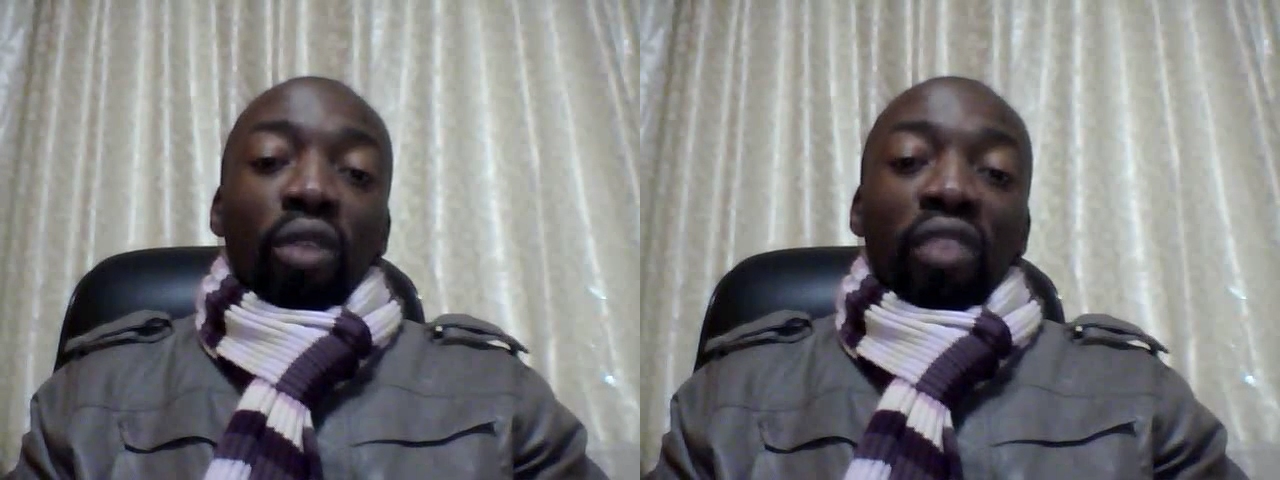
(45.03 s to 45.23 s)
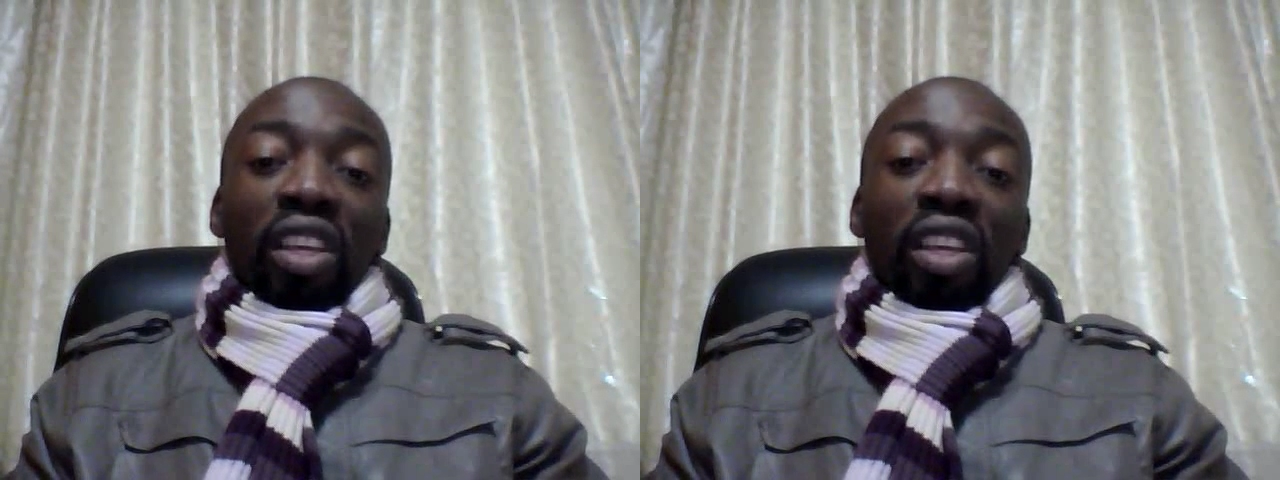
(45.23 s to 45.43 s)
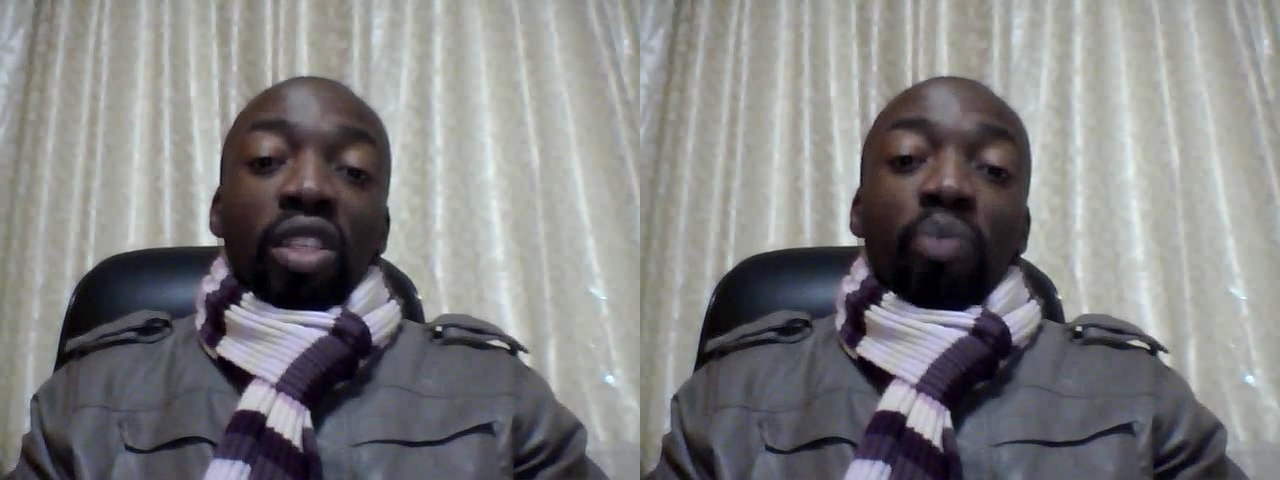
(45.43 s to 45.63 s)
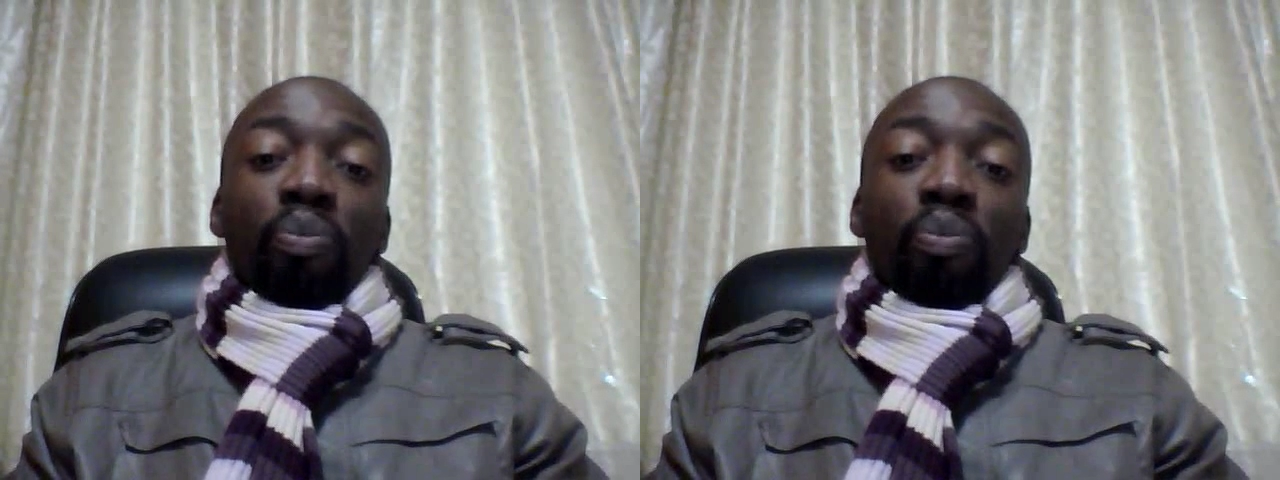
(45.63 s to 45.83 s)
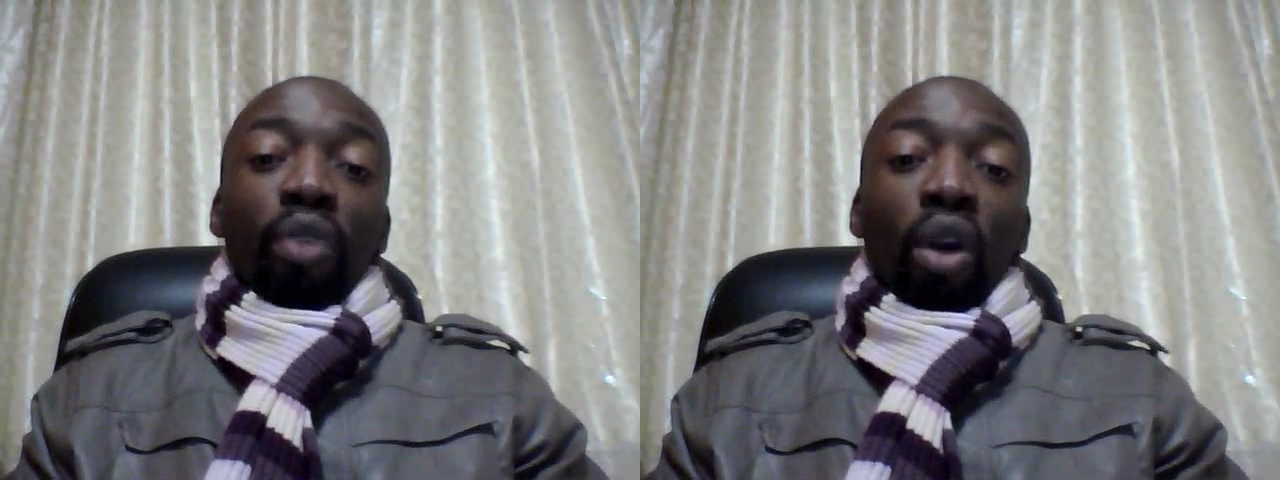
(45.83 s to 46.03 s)
the one
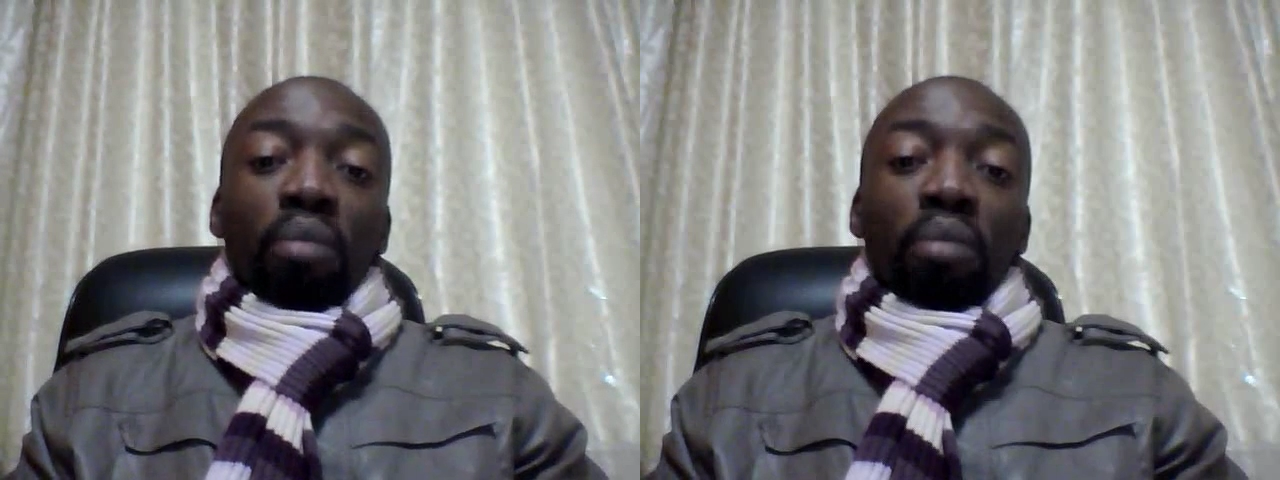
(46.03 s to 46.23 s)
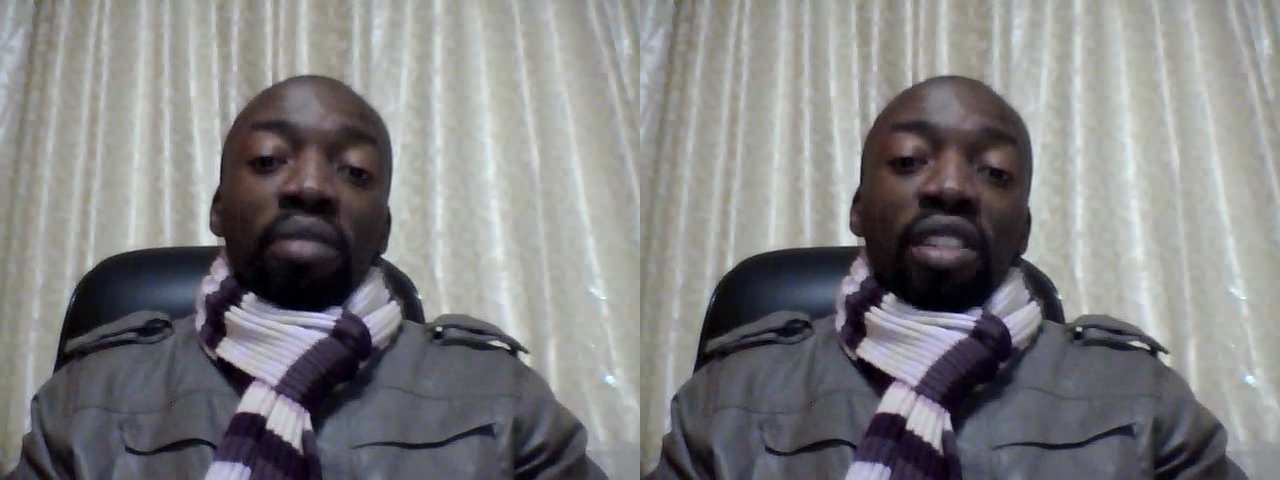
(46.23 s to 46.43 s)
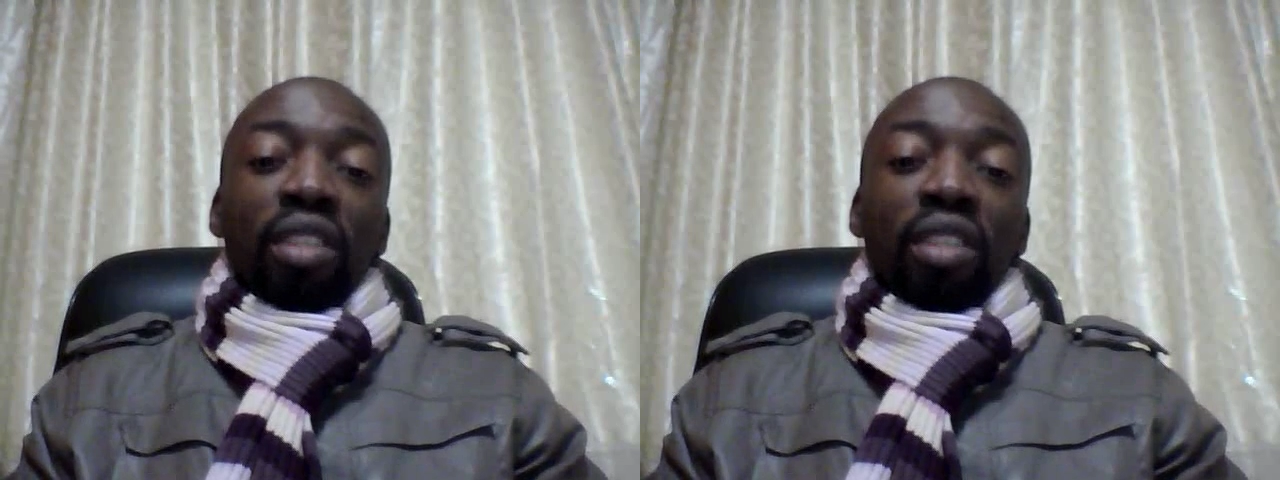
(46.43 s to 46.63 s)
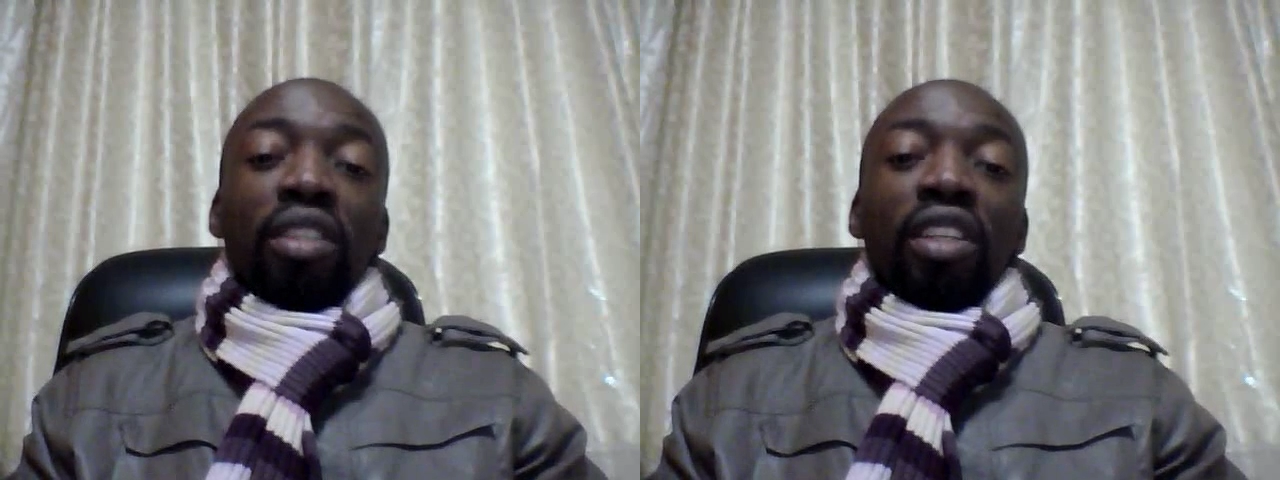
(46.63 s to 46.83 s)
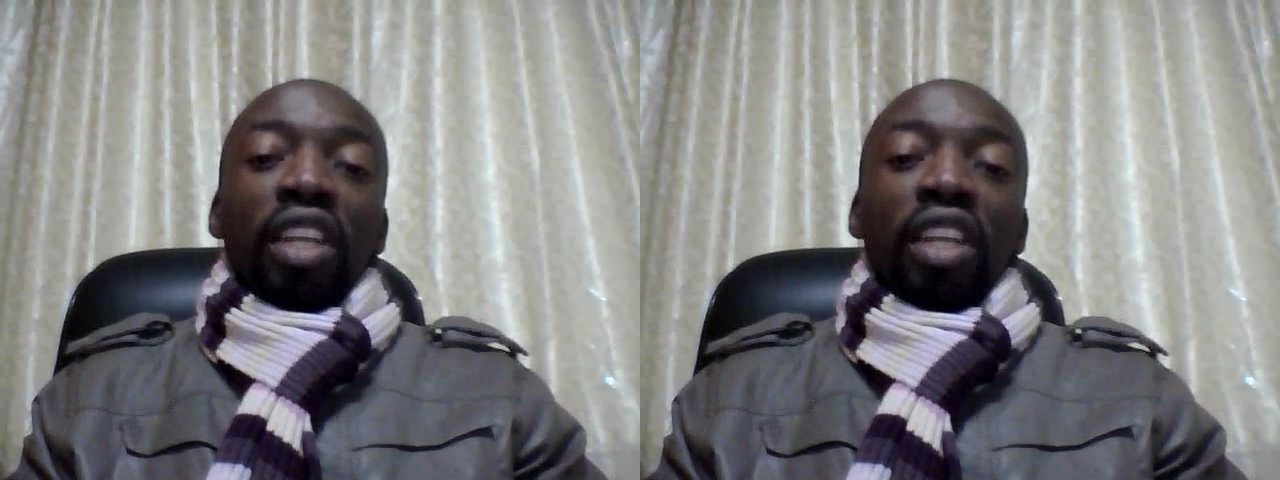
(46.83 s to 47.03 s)
hundred
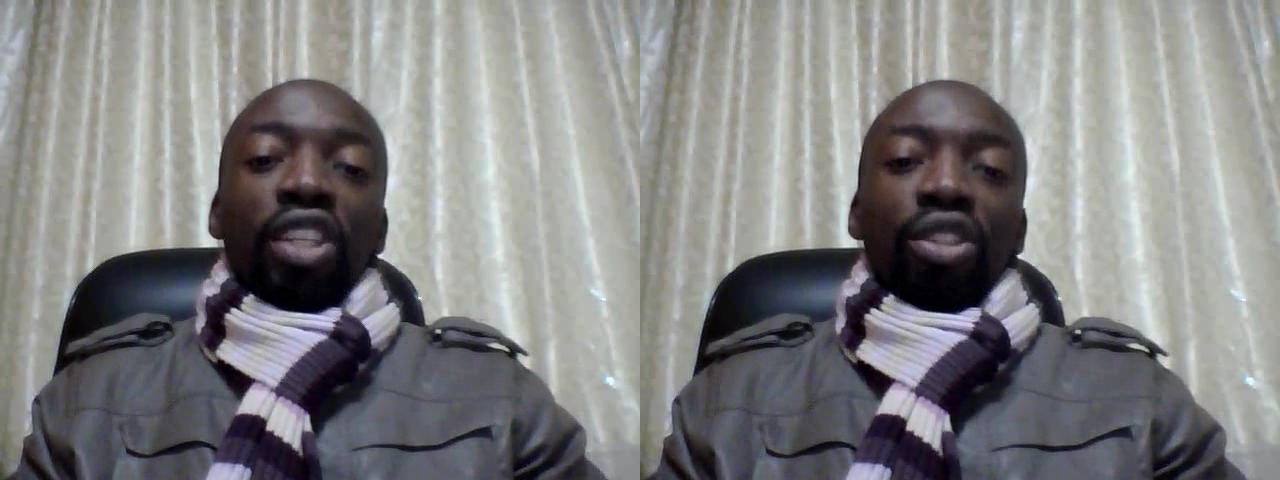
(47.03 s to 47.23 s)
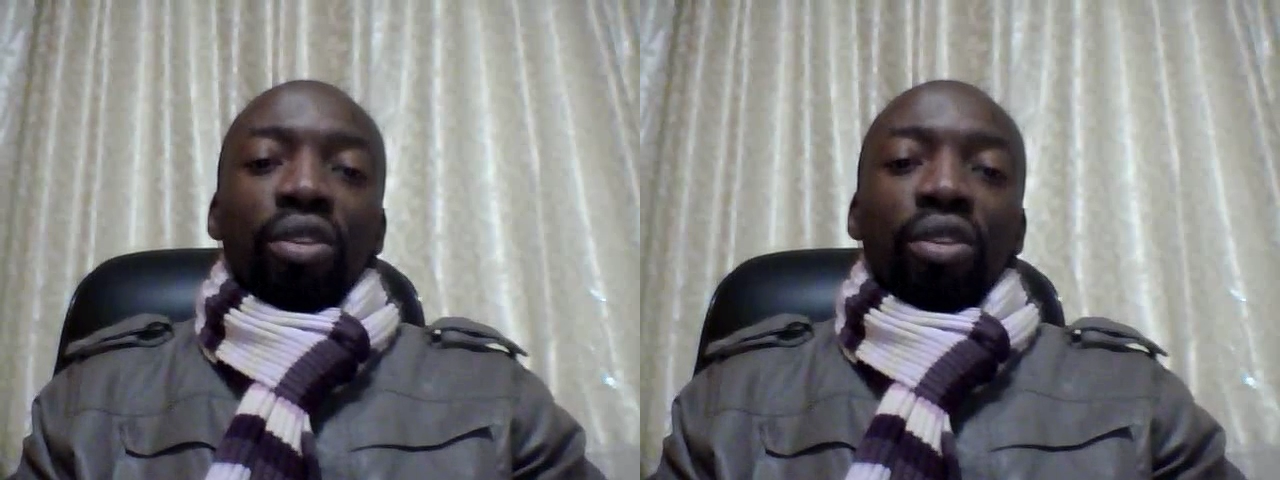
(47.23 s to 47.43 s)
twenty